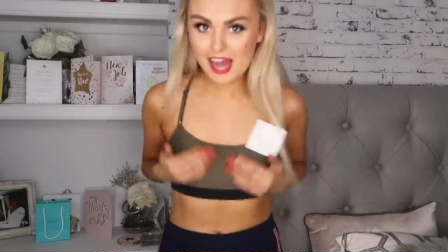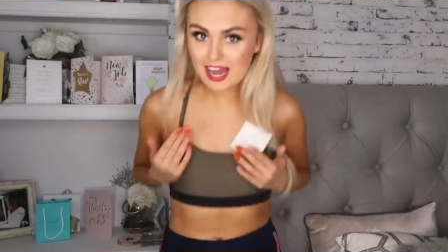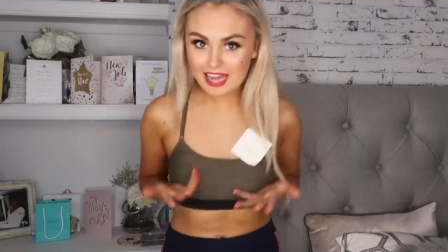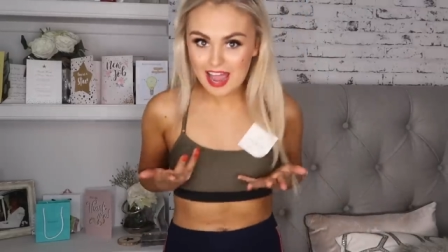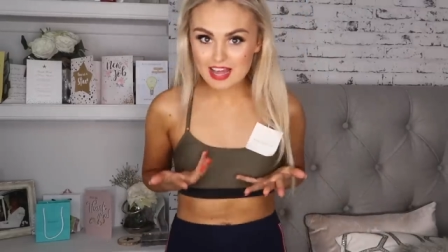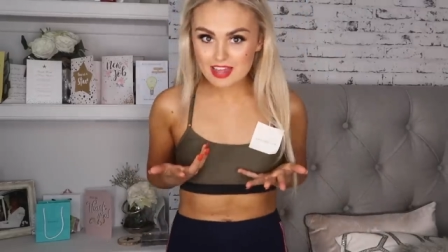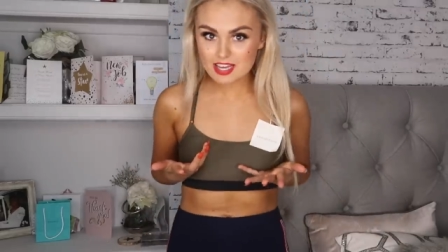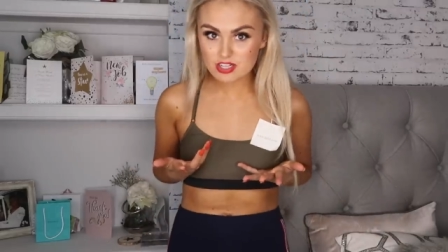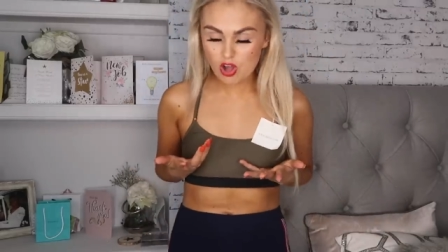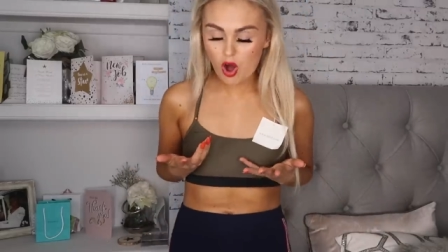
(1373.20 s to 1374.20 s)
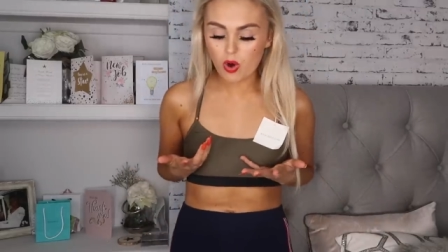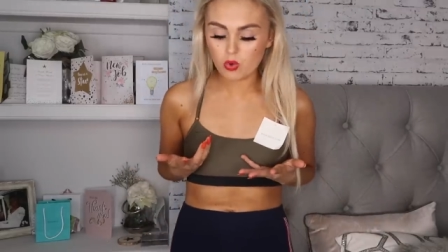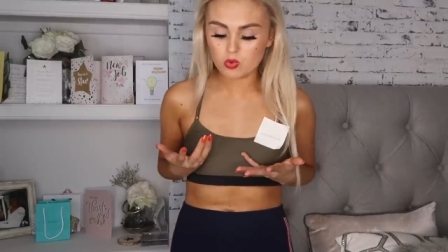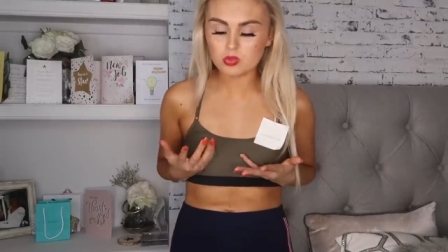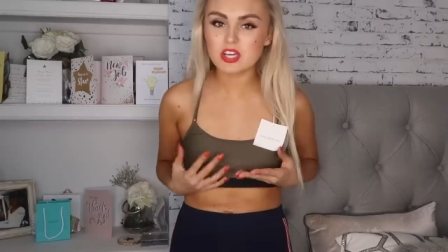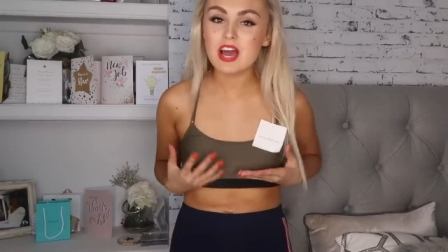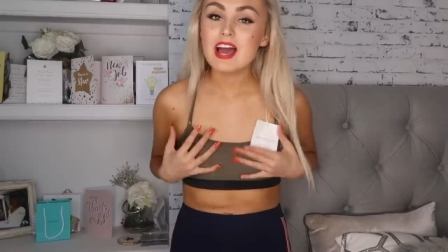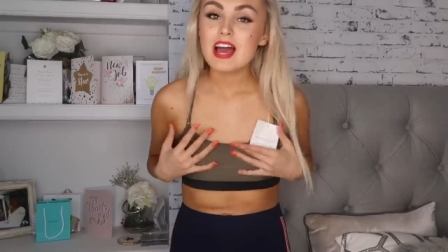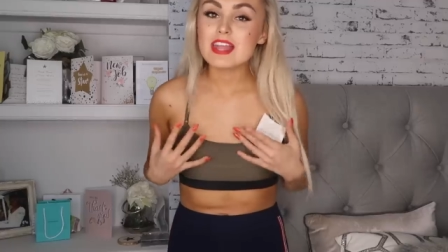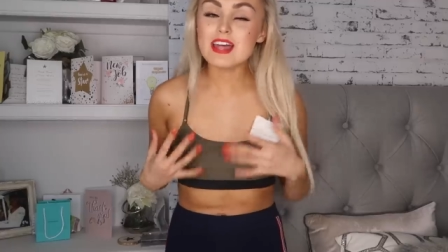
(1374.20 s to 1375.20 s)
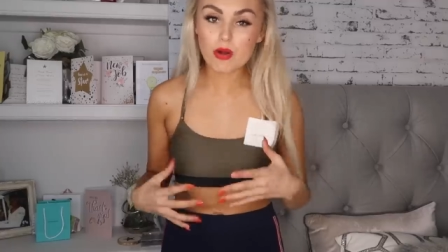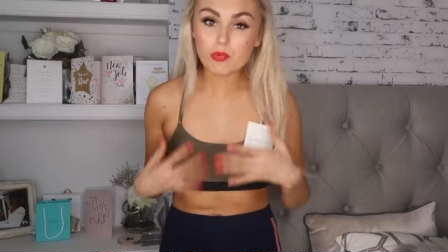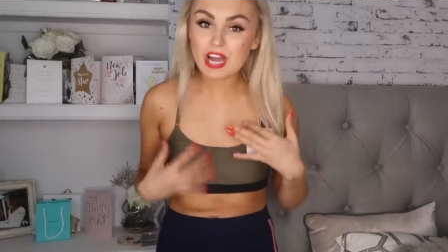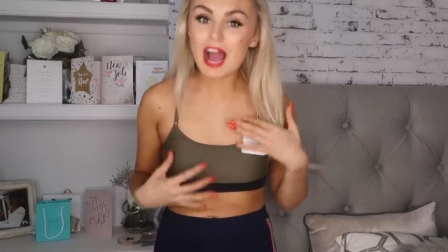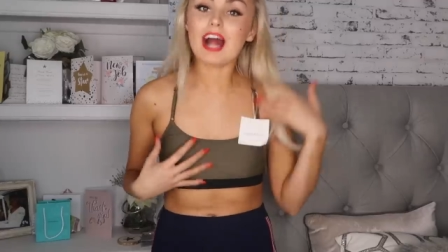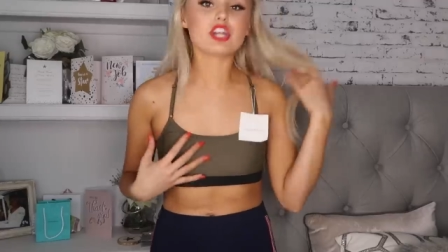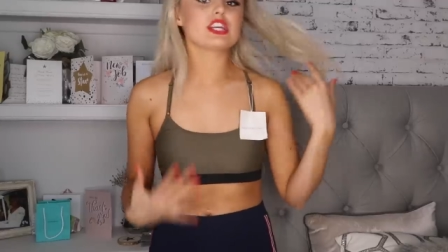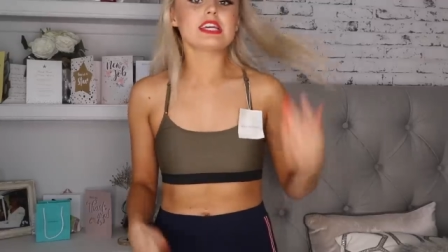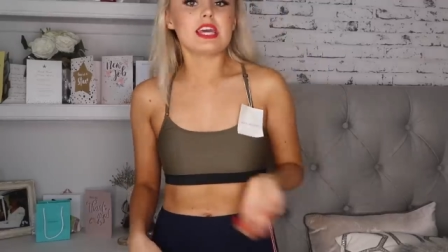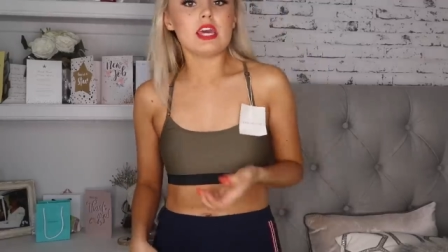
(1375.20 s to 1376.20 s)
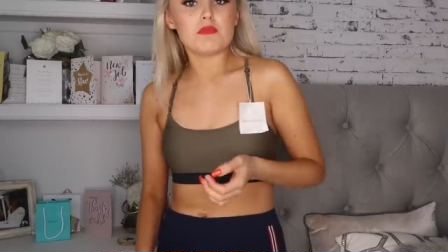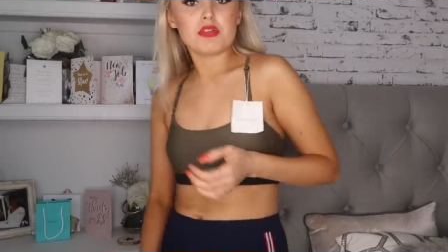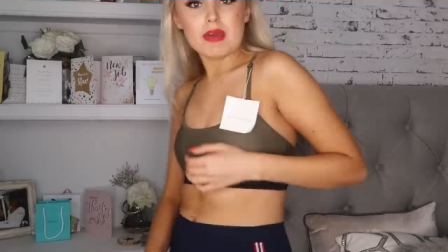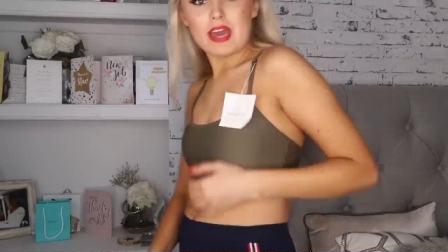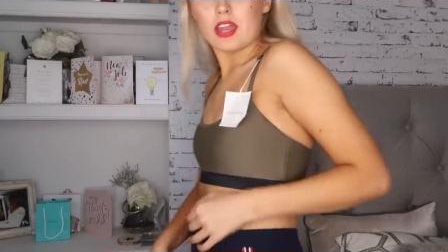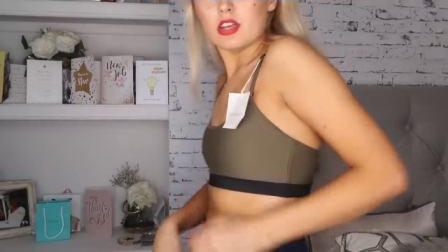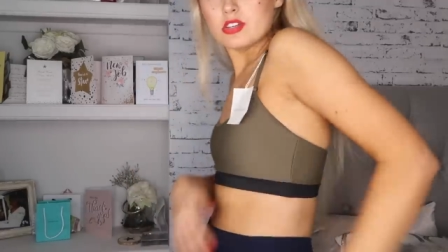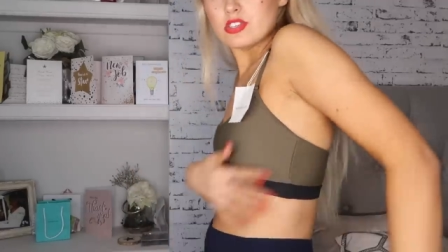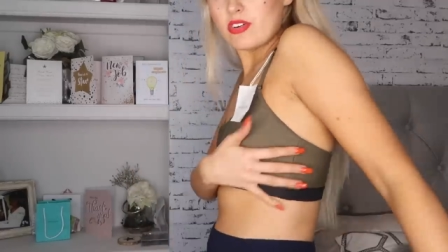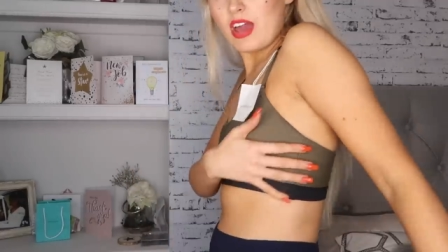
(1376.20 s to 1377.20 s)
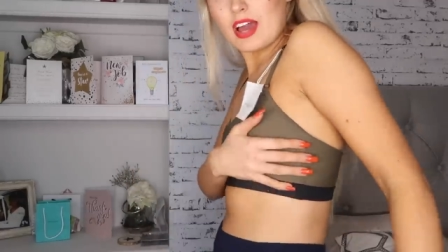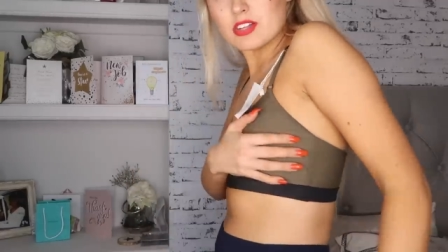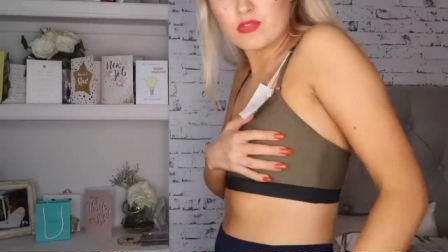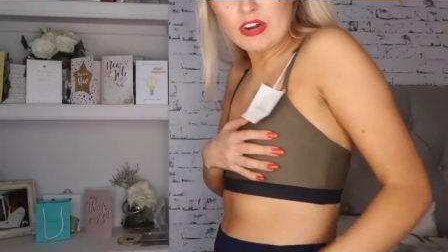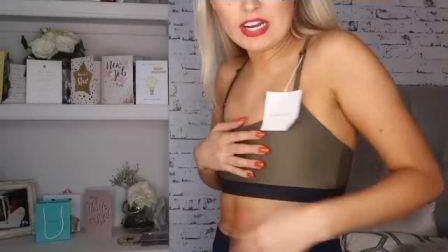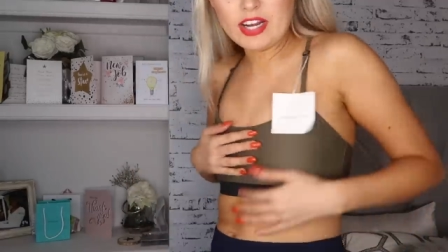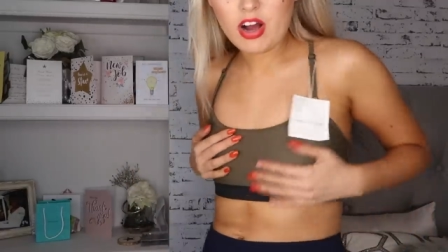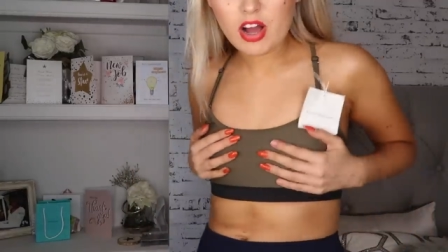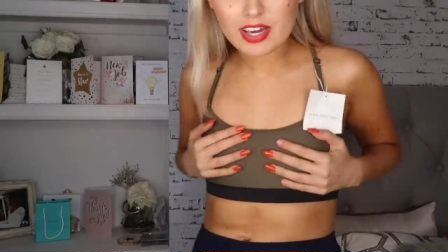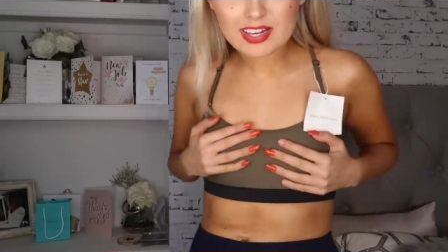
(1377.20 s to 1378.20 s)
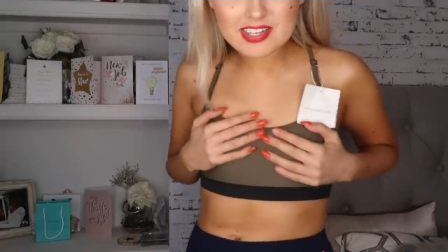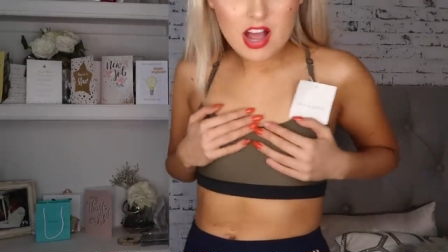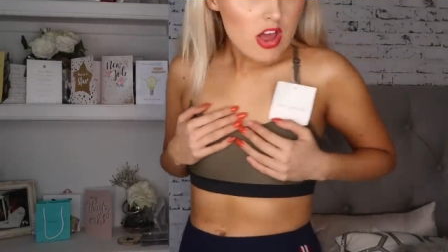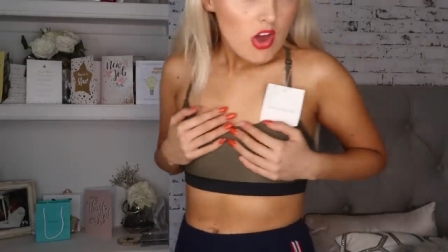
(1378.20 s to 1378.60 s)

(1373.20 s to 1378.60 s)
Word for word: I had anything to hold, that would actually keep them in. So yeah, it's really nice.